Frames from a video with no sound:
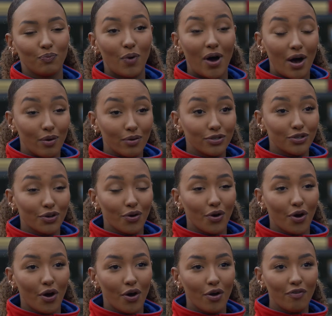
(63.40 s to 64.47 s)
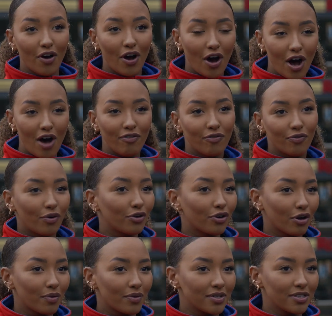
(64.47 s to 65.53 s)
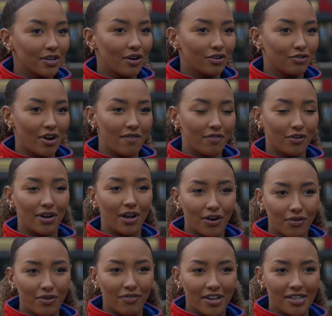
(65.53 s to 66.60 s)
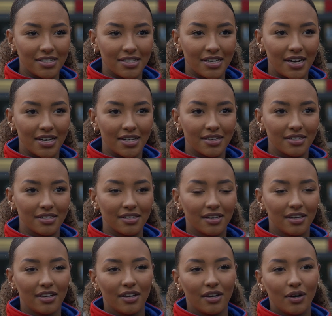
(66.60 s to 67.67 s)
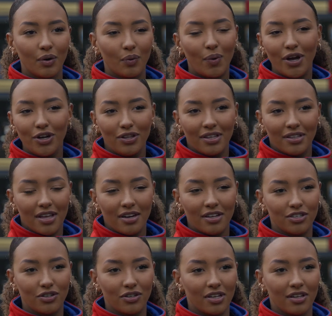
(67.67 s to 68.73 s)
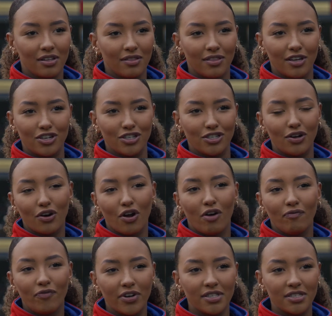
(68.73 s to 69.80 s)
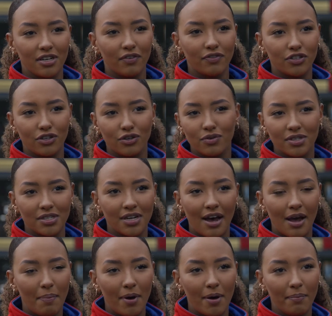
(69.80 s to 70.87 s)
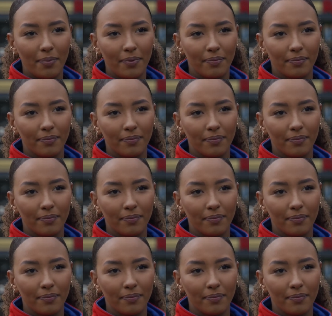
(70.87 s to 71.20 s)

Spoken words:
Wow, so over half of roadgoers are driving on underinflated tyres. Why do you think that is? Do you think they're just not confident enough to use a tyre pump?